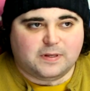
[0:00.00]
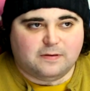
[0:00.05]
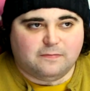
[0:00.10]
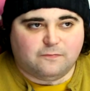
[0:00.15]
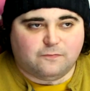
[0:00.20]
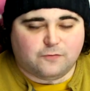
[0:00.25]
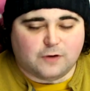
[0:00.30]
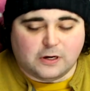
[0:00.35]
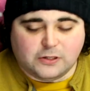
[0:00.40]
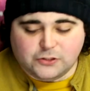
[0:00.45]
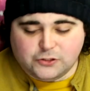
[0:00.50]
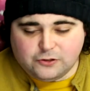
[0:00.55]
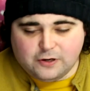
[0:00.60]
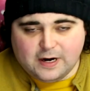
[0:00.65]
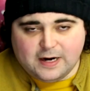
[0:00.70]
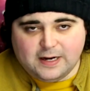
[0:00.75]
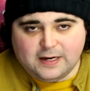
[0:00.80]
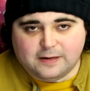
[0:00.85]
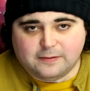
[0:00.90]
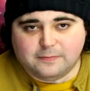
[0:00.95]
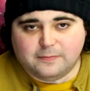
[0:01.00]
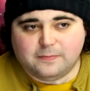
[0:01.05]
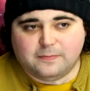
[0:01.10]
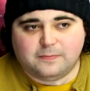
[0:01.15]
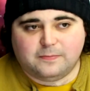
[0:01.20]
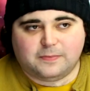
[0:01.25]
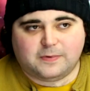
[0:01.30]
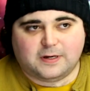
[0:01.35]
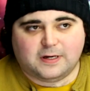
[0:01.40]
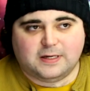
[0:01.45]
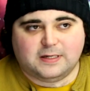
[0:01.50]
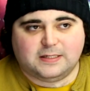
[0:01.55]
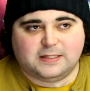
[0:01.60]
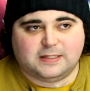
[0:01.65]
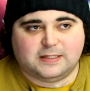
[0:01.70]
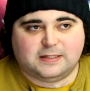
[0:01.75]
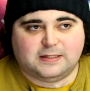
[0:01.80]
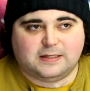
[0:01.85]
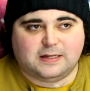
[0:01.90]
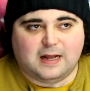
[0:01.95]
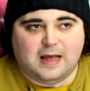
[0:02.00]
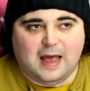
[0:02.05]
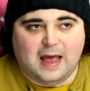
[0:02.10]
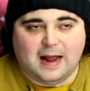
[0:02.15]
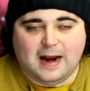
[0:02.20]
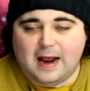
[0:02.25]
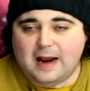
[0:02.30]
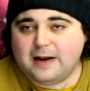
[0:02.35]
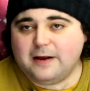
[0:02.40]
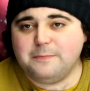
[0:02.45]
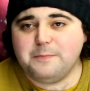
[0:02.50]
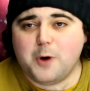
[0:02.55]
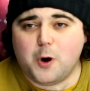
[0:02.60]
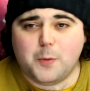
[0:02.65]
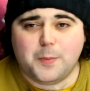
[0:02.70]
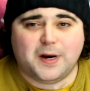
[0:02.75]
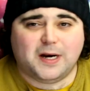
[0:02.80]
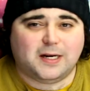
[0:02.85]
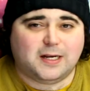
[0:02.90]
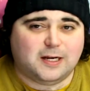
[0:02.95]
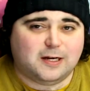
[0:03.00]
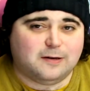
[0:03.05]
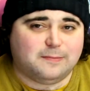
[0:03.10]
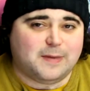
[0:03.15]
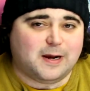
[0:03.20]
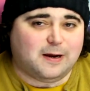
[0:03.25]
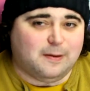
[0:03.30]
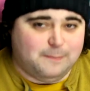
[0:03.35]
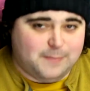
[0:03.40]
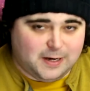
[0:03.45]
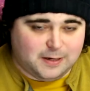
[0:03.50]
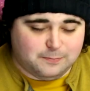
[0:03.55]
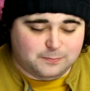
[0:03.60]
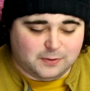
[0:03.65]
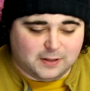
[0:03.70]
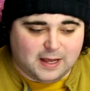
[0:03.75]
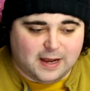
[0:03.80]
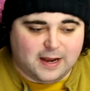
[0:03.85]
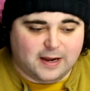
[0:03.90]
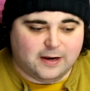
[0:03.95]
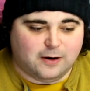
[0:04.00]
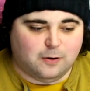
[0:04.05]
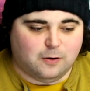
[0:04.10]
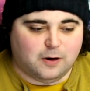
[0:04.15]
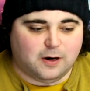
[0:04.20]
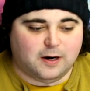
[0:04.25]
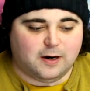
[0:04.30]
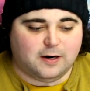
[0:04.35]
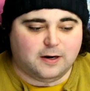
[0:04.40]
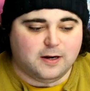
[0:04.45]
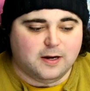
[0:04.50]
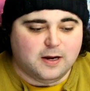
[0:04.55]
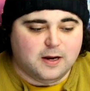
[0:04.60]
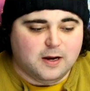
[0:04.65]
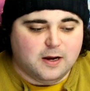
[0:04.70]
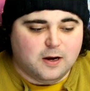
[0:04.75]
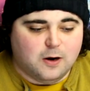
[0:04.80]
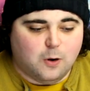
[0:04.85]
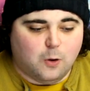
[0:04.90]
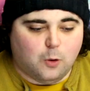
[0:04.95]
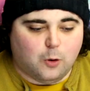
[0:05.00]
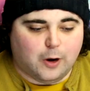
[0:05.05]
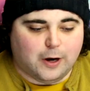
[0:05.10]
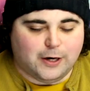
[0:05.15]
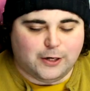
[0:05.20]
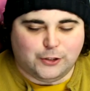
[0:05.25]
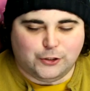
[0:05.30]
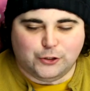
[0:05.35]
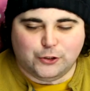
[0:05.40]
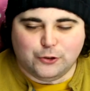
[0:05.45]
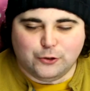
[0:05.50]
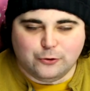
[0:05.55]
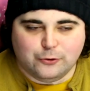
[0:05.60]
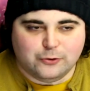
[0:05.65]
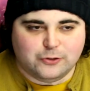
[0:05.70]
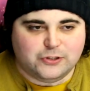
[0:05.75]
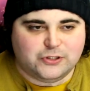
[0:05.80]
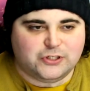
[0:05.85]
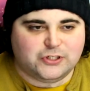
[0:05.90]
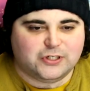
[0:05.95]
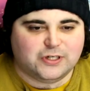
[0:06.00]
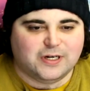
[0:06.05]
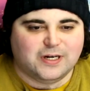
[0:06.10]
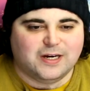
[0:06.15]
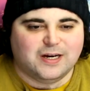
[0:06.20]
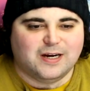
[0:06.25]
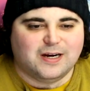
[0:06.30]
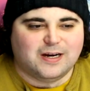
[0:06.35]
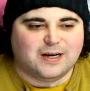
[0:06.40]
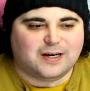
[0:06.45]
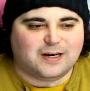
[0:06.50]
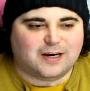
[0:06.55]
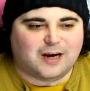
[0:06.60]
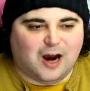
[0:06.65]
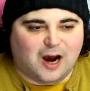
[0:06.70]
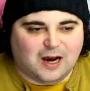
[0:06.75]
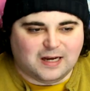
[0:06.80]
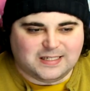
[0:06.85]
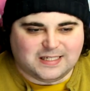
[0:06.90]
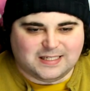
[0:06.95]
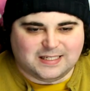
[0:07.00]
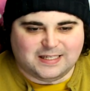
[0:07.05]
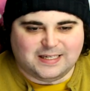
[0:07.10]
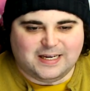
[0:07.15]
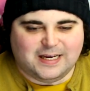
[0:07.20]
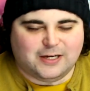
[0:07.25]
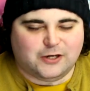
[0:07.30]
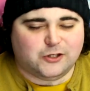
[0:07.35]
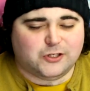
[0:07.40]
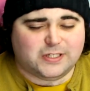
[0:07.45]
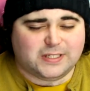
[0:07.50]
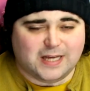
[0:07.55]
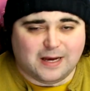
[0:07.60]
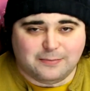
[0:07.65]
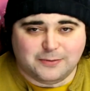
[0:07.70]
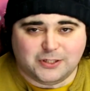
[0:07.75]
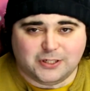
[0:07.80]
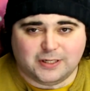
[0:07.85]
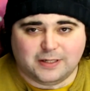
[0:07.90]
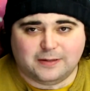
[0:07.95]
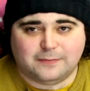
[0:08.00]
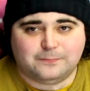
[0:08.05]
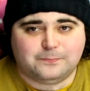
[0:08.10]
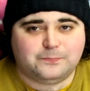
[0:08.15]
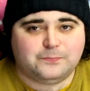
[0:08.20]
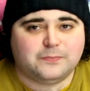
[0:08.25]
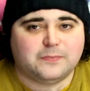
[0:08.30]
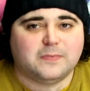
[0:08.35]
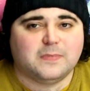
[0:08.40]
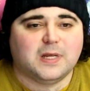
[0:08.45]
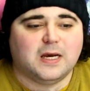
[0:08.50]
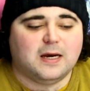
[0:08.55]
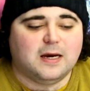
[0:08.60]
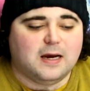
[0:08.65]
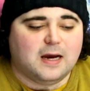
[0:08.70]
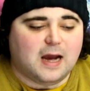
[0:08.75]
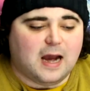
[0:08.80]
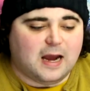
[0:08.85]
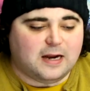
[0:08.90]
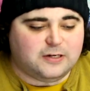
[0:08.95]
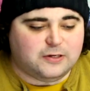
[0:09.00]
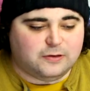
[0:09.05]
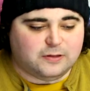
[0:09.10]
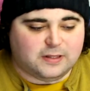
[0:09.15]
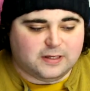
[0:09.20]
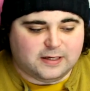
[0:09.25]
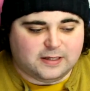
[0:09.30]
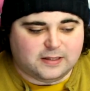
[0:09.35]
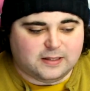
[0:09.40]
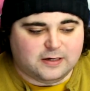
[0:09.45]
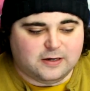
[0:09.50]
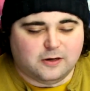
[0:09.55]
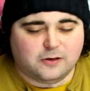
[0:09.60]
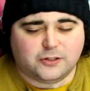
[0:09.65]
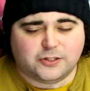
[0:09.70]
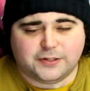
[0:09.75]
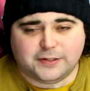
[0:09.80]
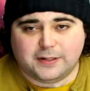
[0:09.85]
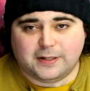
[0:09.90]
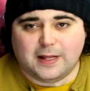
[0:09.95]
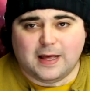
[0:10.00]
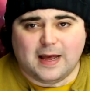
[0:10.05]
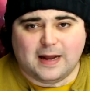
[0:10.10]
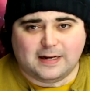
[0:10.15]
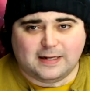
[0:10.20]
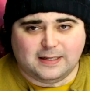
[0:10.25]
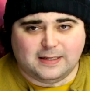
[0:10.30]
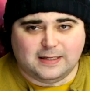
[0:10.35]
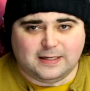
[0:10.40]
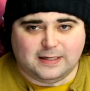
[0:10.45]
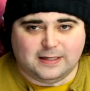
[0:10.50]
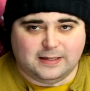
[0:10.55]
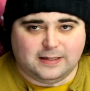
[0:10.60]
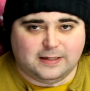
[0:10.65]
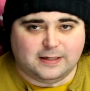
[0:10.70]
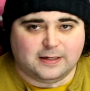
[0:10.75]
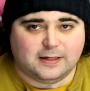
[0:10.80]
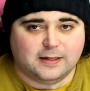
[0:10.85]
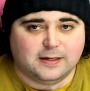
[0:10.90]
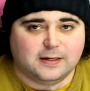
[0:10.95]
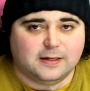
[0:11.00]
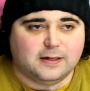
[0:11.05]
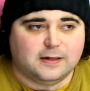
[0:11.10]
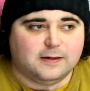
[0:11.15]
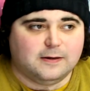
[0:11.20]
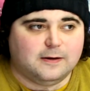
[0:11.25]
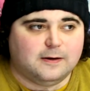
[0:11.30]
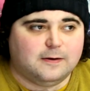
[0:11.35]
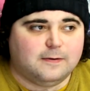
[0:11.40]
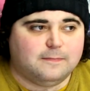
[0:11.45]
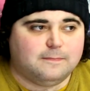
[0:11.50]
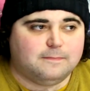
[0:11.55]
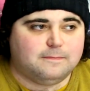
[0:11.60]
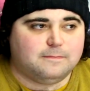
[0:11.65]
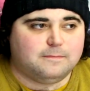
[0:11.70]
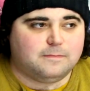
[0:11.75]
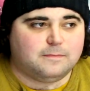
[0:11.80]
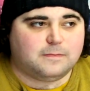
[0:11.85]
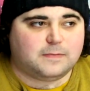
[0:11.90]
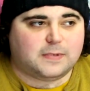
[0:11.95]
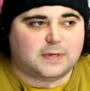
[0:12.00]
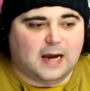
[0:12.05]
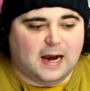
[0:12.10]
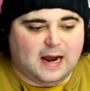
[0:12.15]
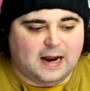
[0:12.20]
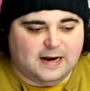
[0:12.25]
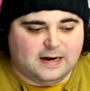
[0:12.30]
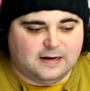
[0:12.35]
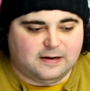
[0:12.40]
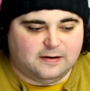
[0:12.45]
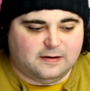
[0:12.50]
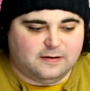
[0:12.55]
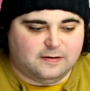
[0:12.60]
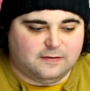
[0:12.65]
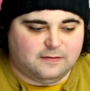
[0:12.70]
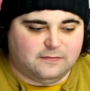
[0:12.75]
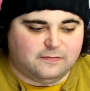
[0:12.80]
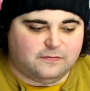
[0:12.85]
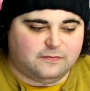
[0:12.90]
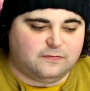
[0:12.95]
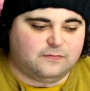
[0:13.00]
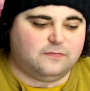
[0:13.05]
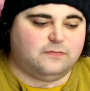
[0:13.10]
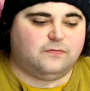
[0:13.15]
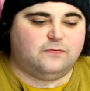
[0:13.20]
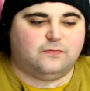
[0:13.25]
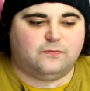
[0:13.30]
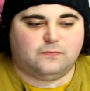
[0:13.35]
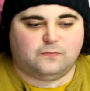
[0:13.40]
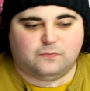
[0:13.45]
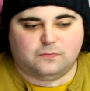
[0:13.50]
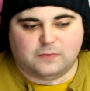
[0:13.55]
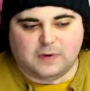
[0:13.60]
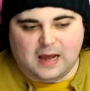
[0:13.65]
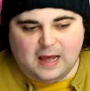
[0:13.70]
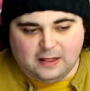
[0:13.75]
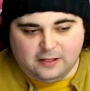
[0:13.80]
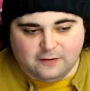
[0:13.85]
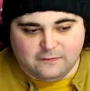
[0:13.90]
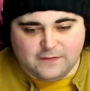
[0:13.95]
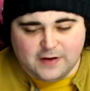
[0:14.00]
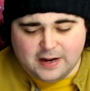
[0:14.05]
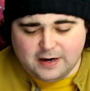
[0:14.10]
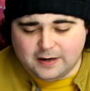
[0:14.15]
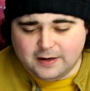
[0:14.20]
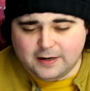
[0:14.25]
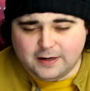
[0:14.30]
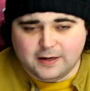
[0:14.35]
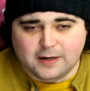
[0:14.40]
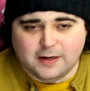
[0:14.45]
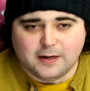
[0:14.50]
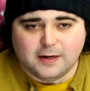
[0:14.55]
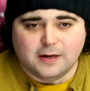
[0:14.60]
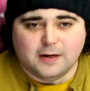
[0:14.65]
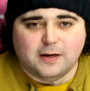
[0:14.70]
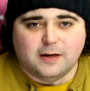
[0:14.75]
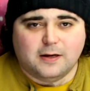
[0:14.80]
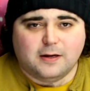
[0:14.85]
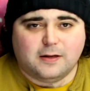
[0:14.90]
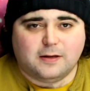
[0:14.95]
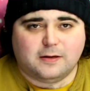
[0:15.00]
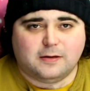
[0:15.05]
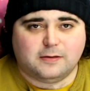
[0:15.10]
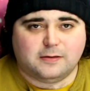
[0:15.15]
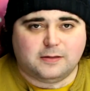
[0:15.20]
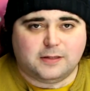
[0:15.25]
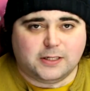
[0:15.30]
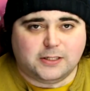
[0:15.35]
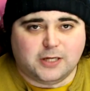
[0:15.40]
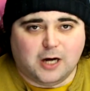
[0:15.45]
frustrating because at any moment he could make a big play or a huge, costly interception. I do think the notion that he kind of elevated the